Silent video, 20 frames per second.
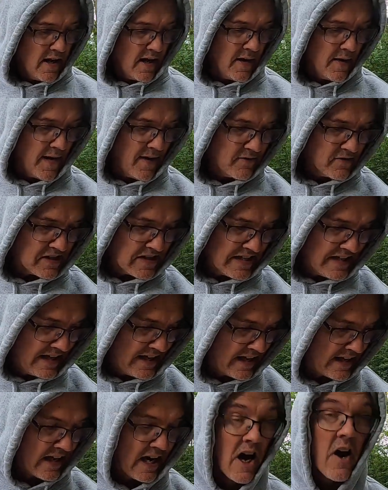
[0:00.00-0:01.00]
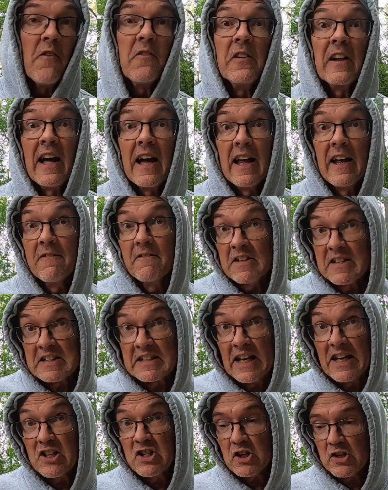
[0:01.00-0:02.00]
haven't seen any cow fly
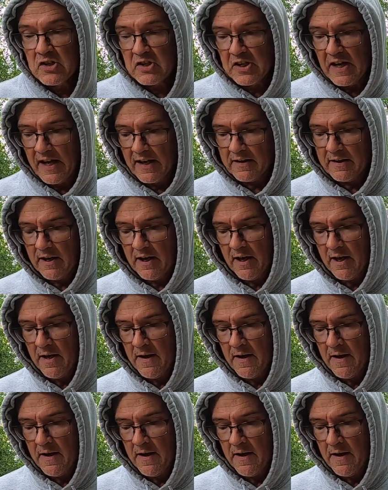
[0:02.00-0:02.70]
infestations yet.